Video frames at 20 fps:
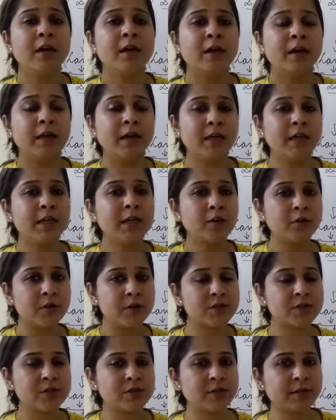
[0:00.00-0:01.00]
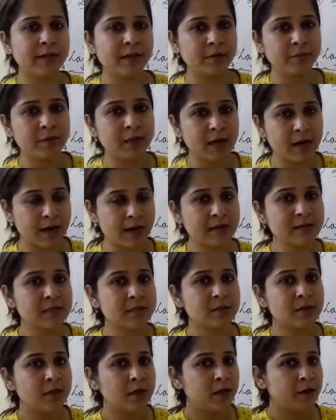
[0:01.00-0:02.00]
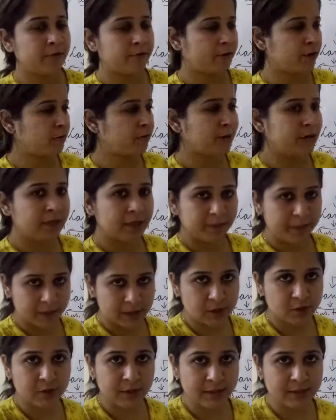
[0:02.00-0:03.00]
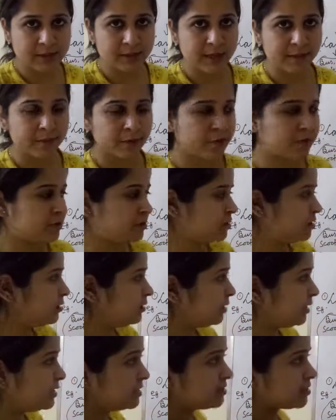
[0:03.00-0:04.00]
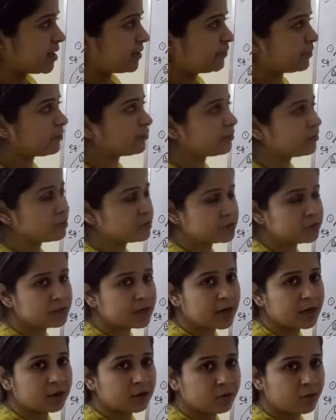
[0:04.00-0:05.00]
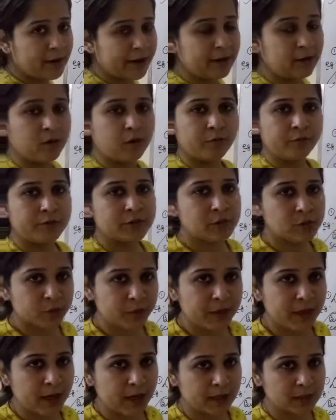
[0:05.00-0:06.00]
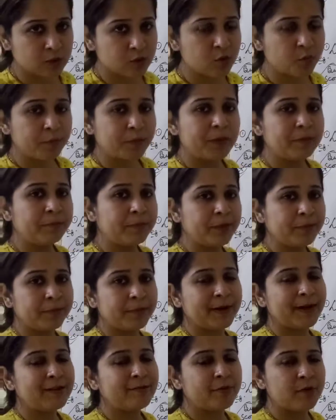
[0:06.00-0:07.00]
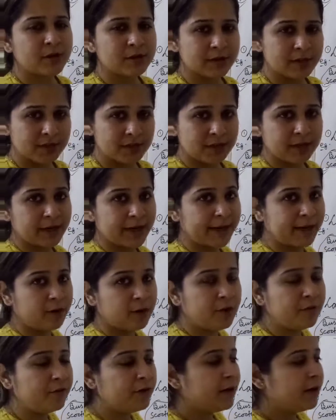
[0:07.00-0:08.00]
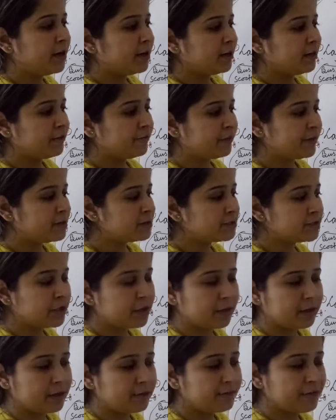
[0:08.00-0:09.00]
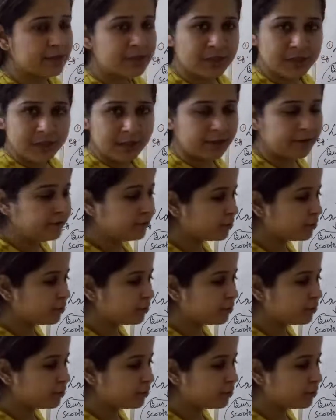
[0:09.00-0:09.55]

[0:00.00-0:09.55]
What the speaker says: Any question can be asked. For a multiple choice type question, these type of questions are quite obvious to be asked. So be prepared for such a kind of differentiative